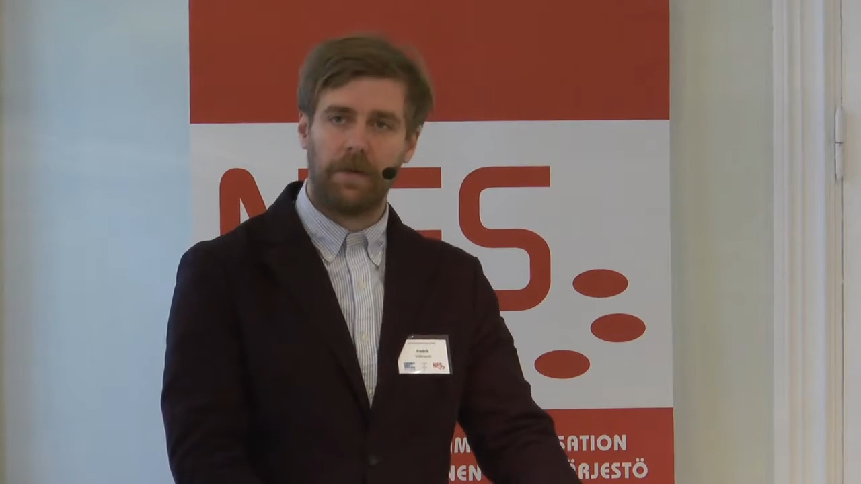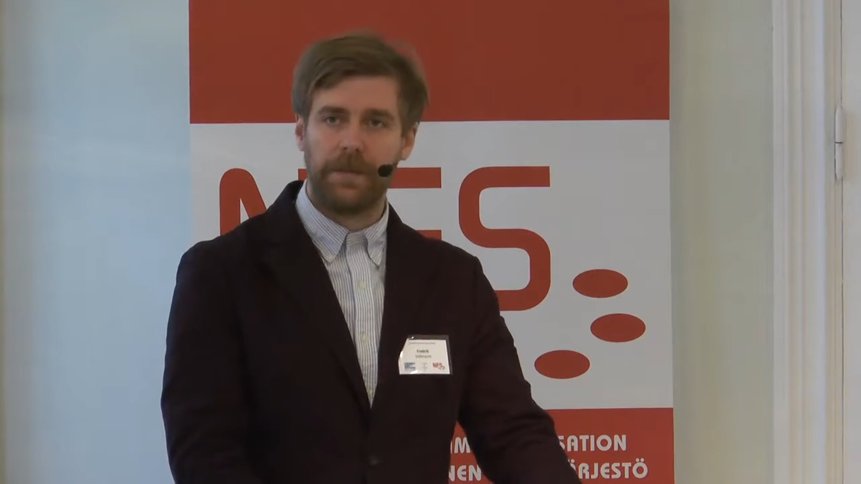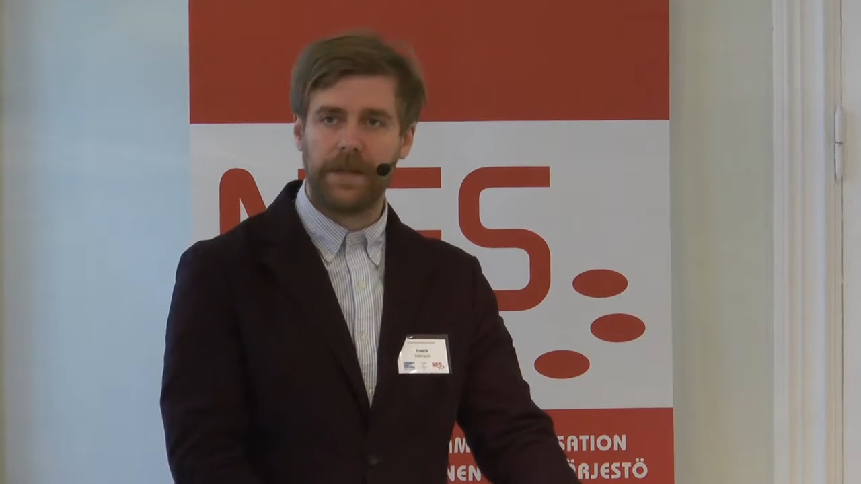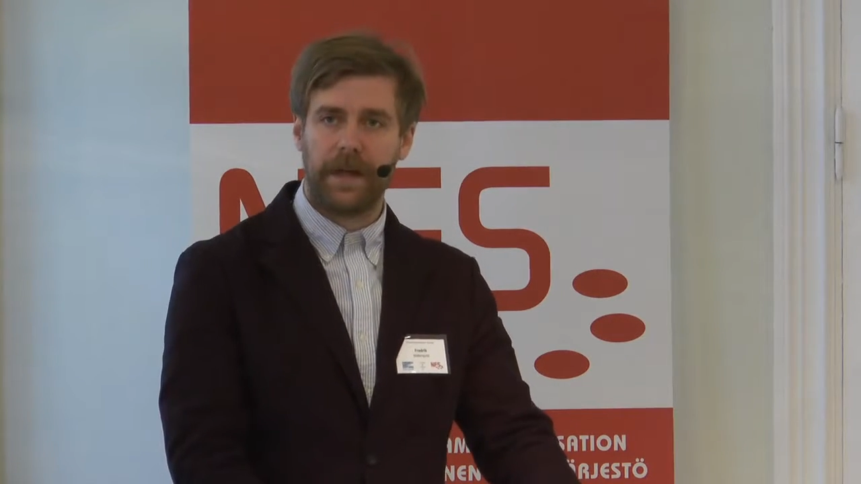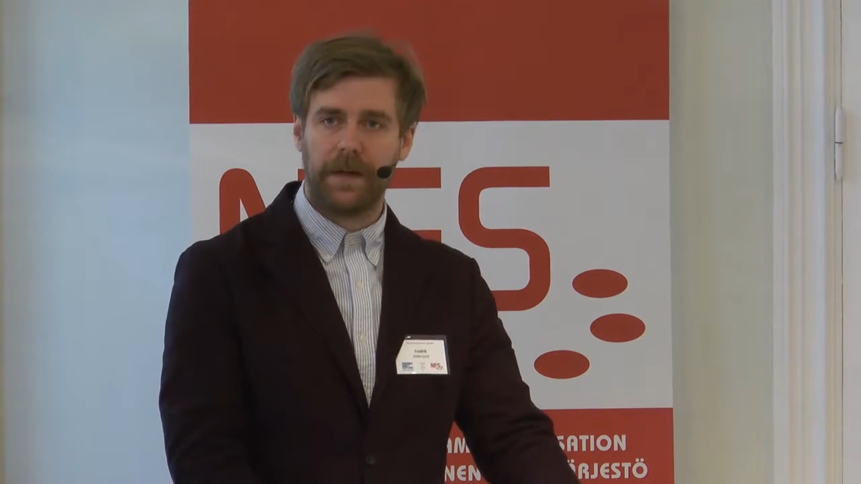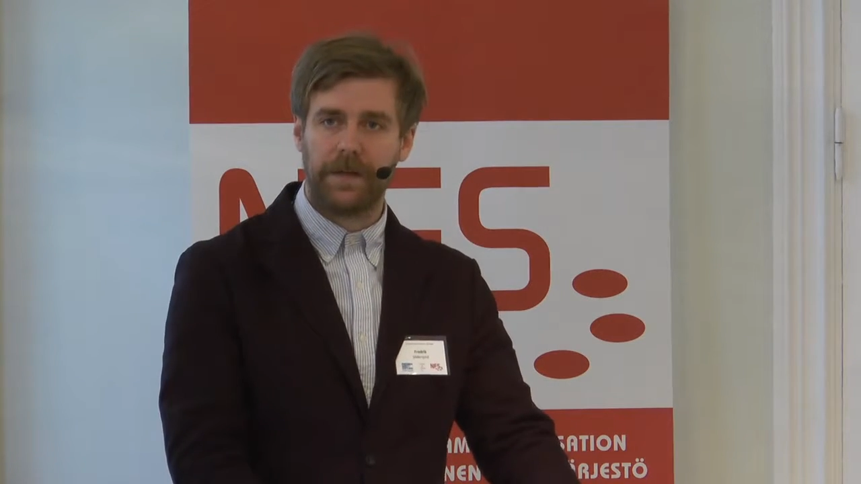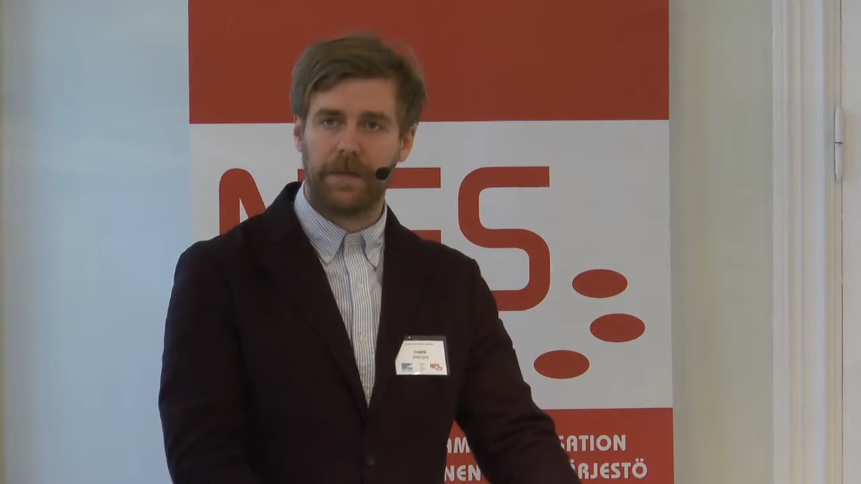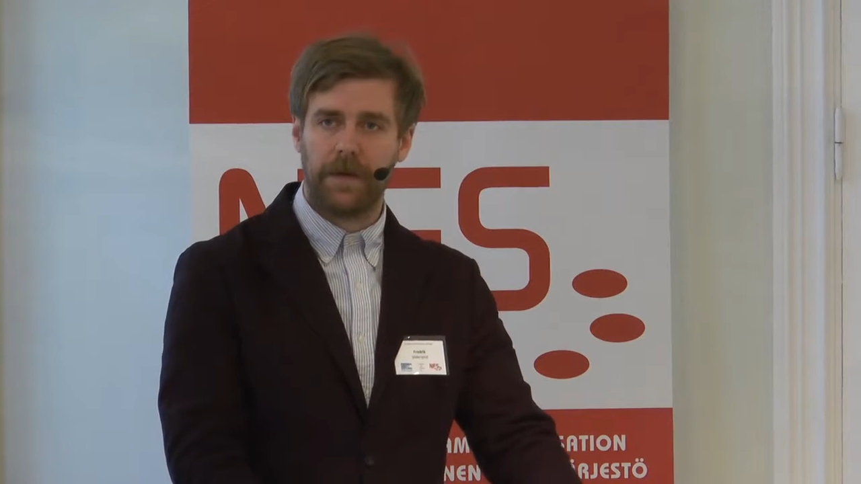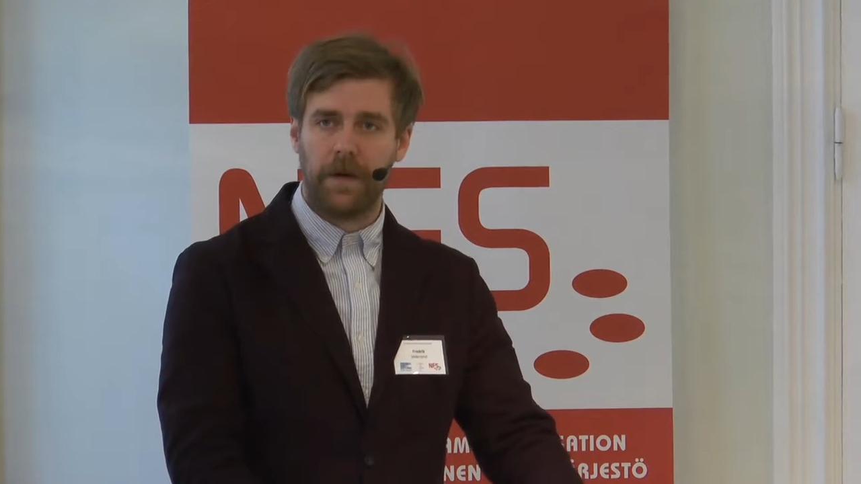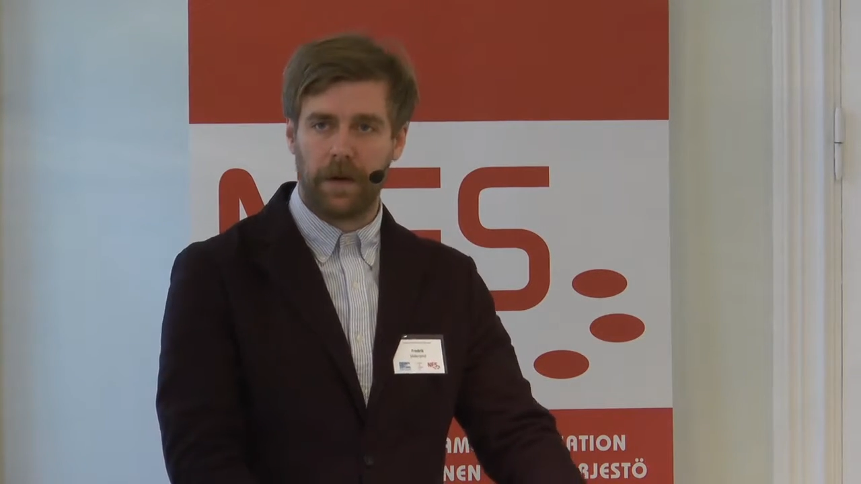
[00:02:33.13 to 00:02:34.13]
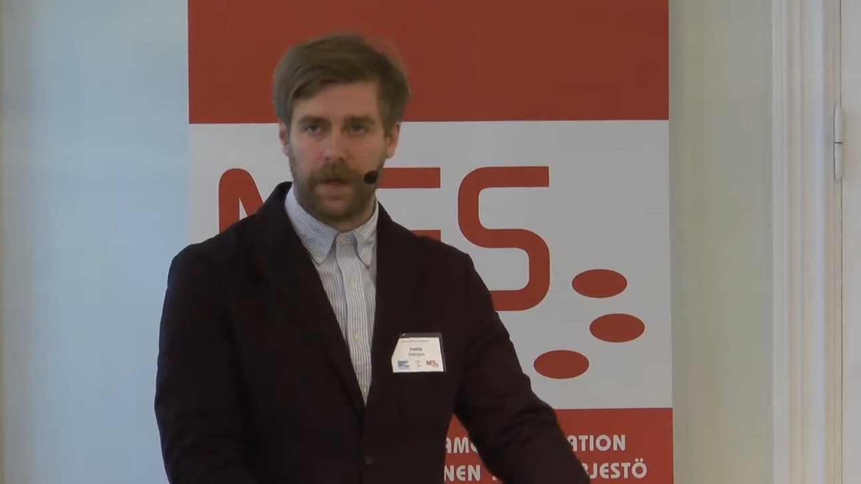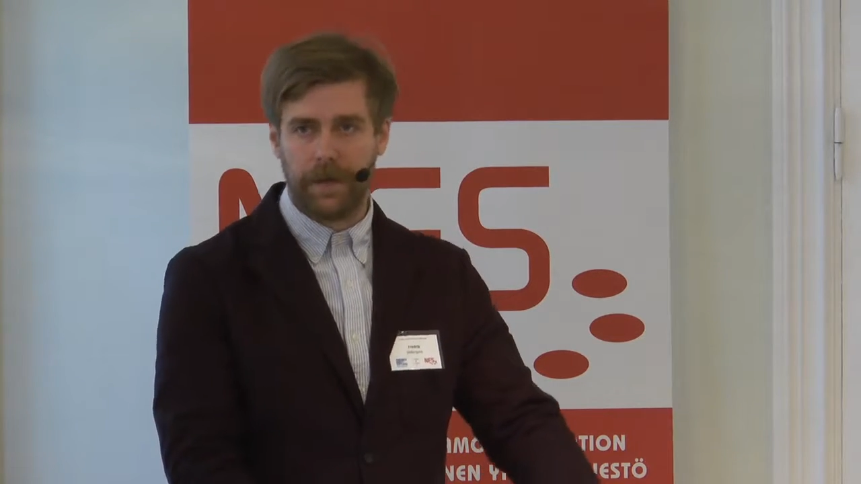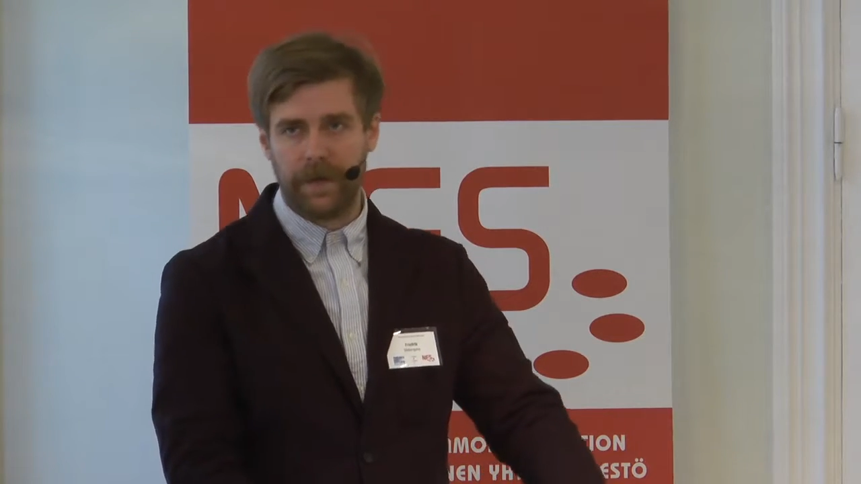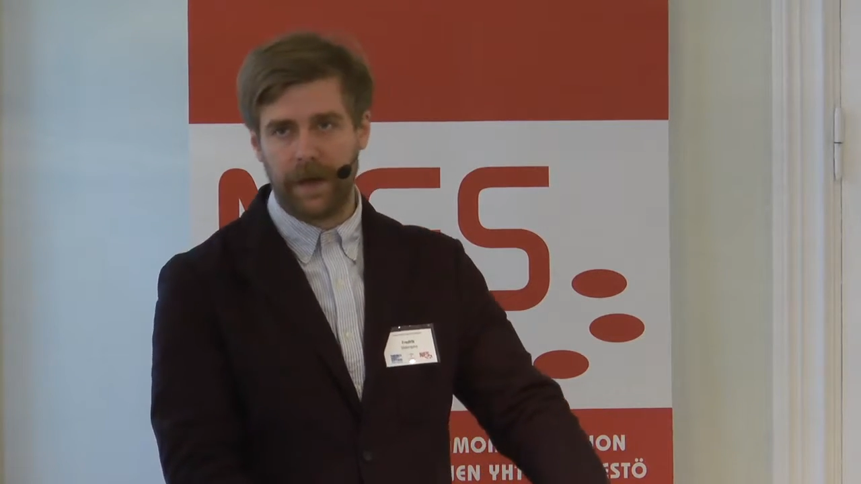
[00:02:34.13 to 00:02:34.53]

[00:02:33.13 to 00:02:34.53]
omställningsavtalet.